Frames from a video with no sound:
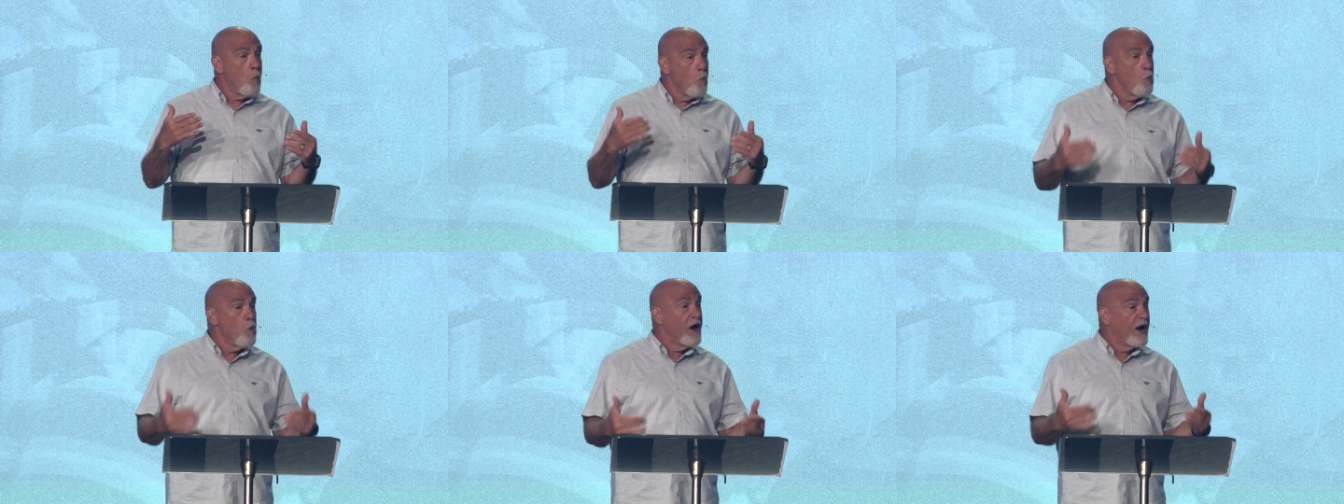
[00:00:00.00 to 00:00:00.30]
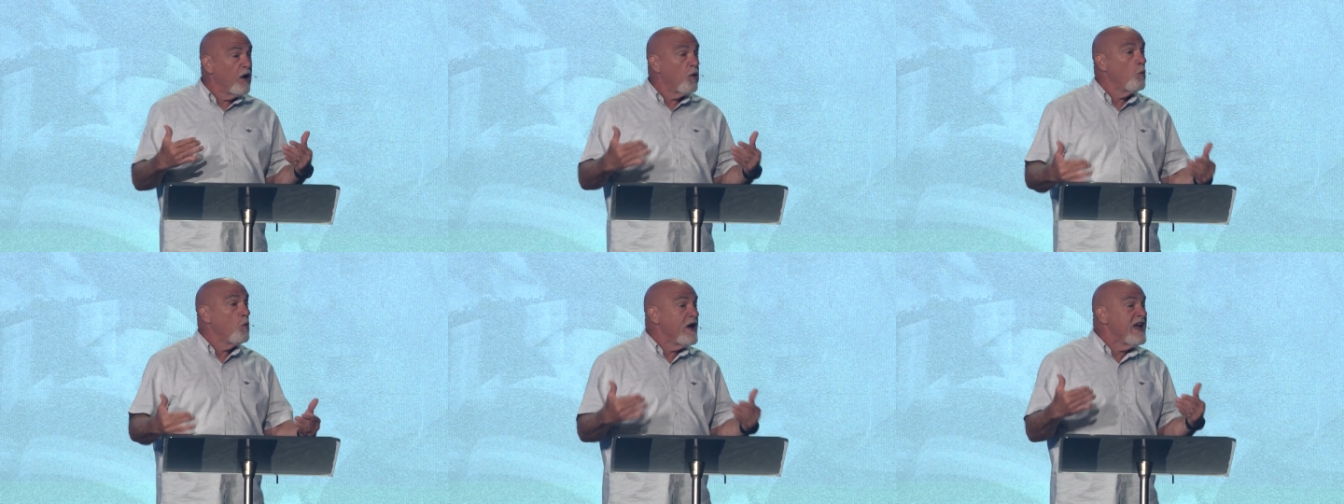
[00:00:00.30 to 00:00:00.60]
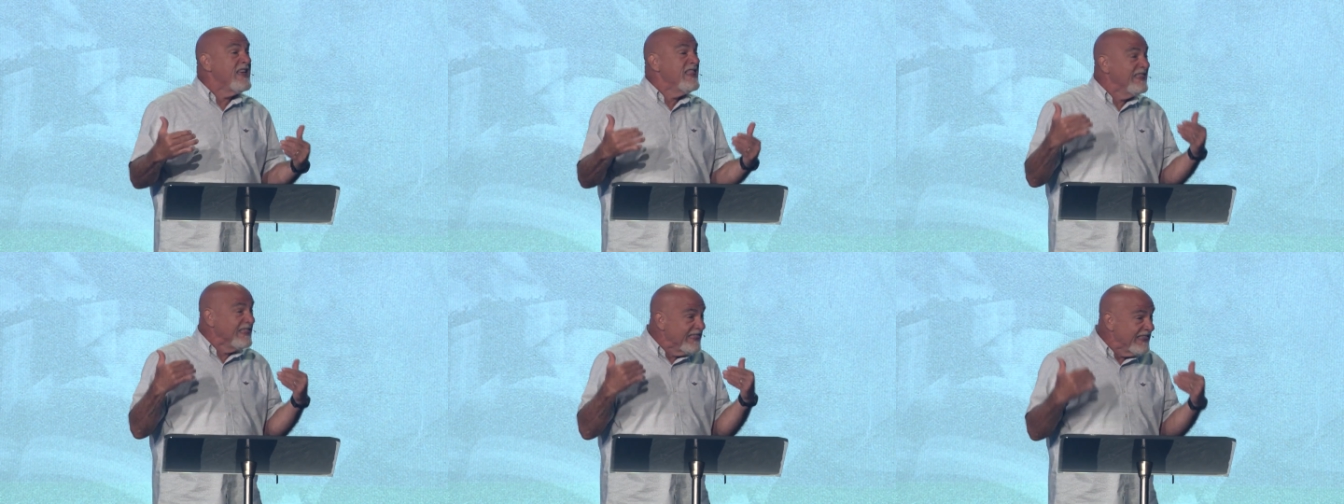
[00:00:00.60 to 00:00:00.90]
where
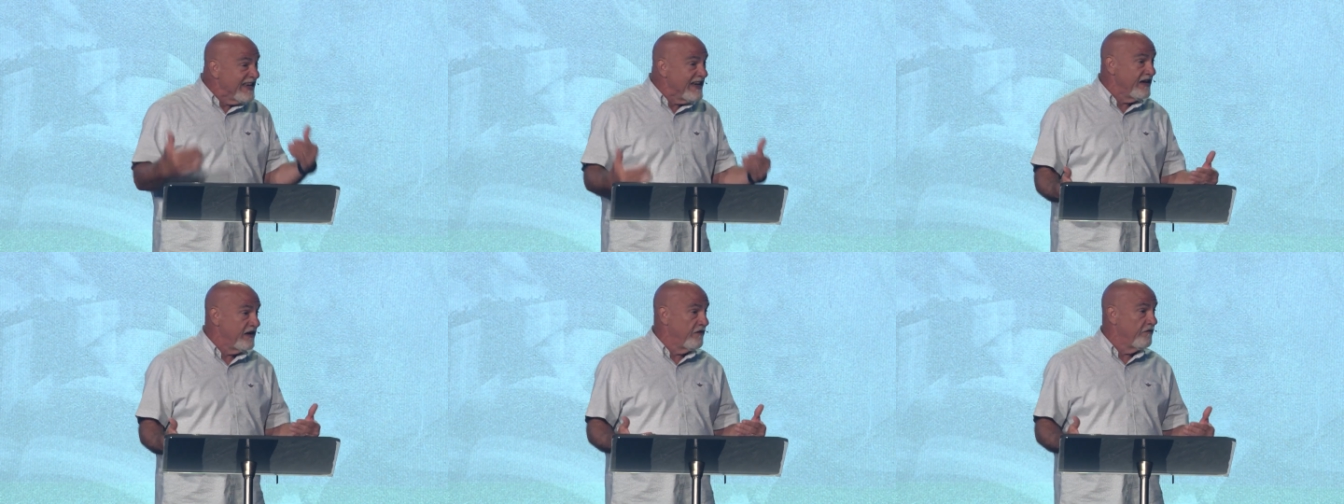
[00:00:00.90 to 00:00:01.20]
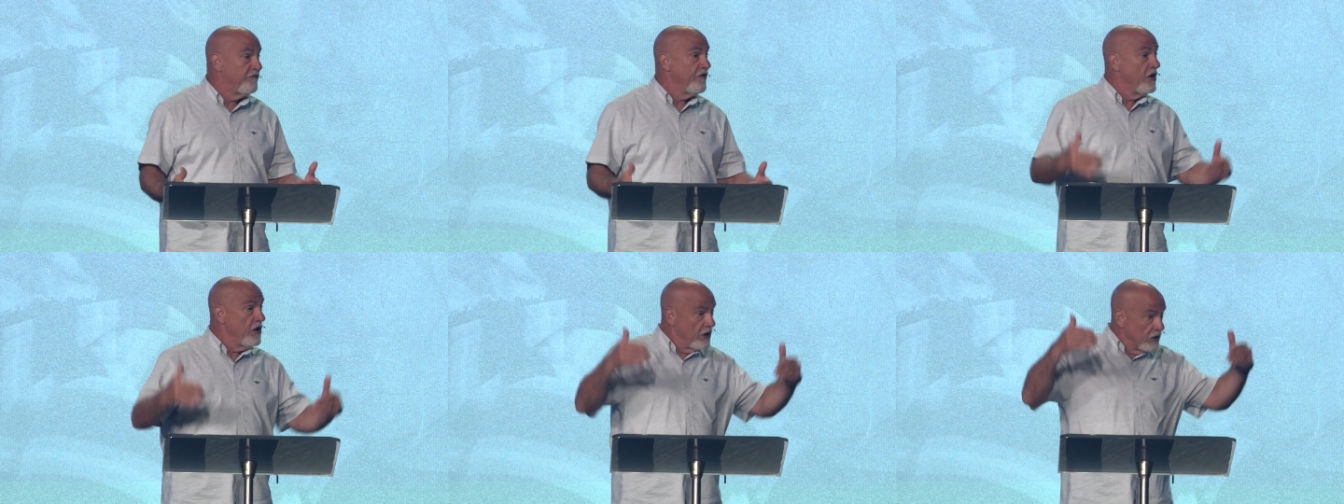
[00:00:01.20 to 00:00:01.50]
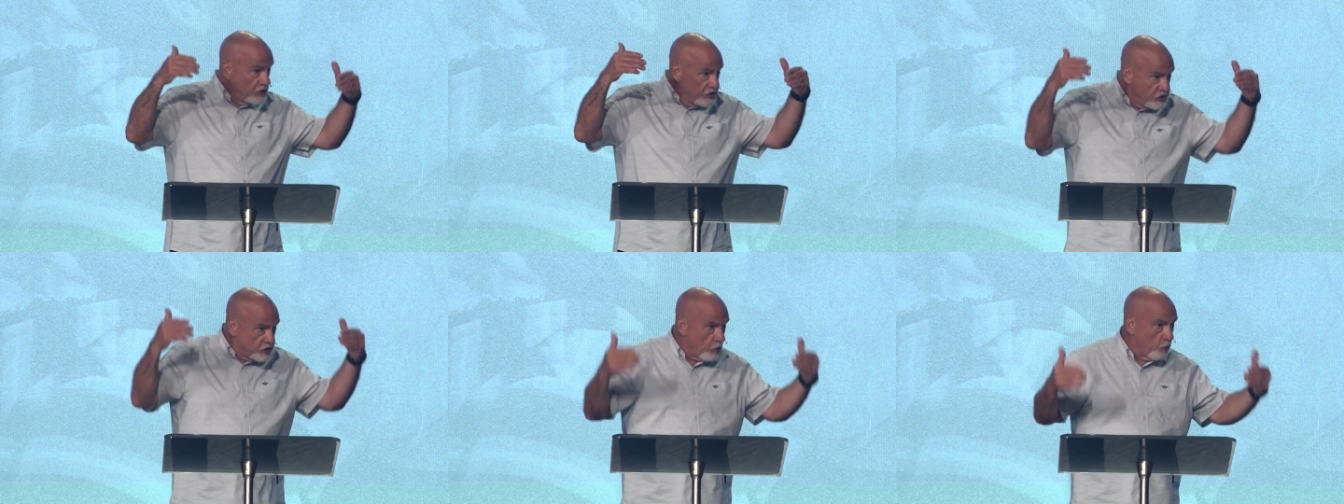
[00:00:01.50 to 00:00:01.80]
we live
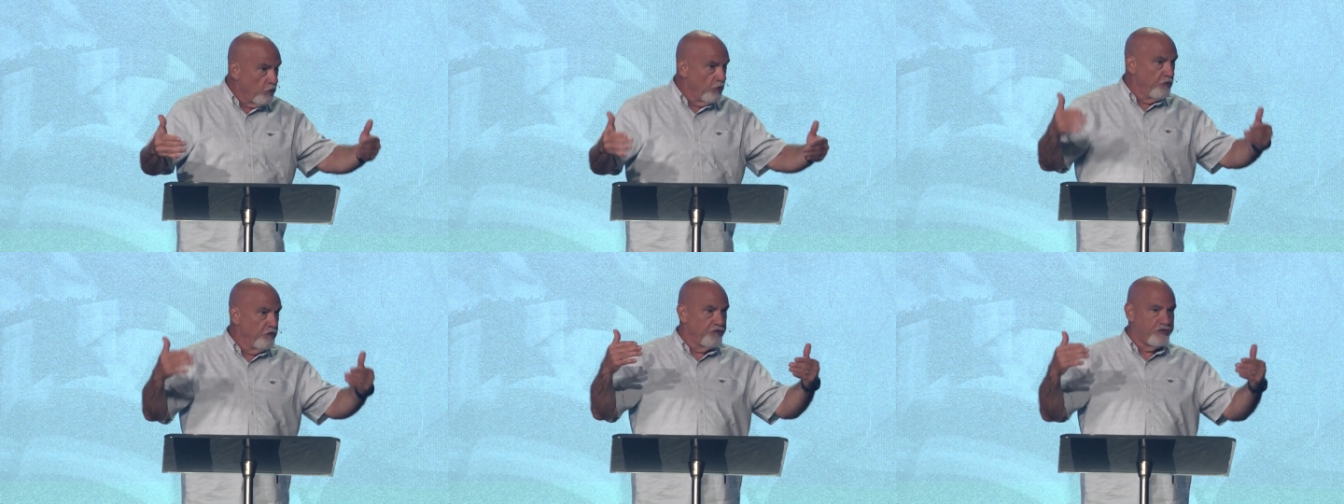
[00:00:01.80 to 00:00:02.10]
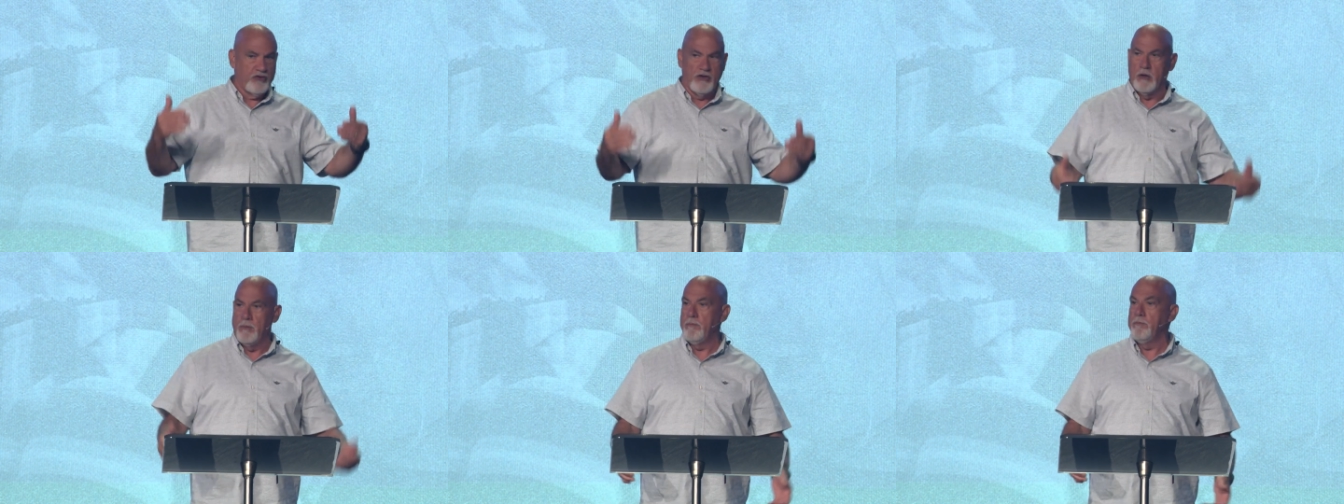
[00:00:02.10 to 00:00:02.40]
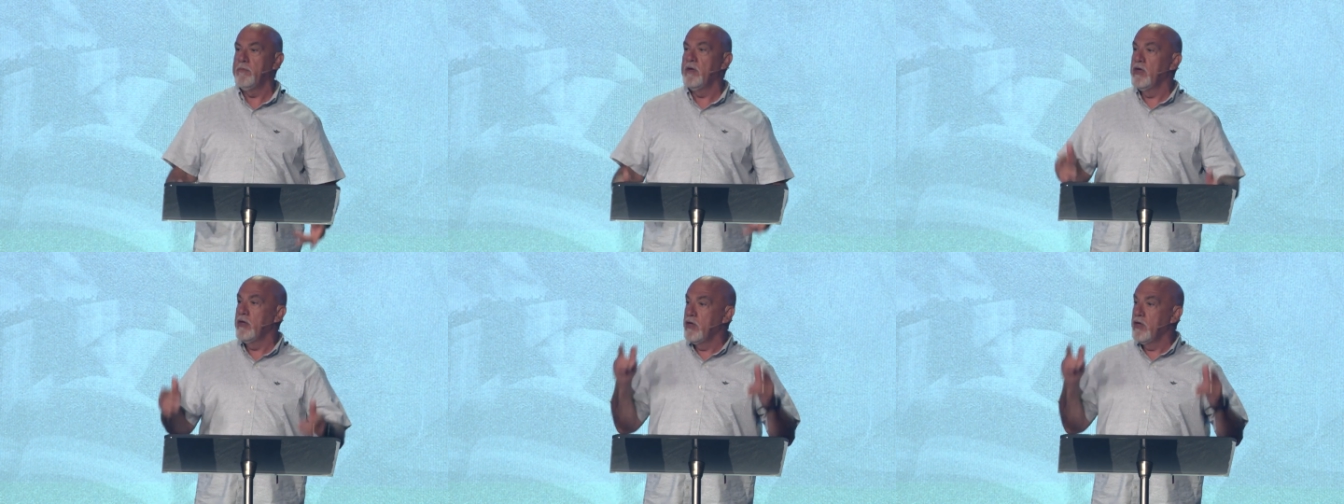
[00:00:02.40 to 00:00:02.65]
Jerusalem,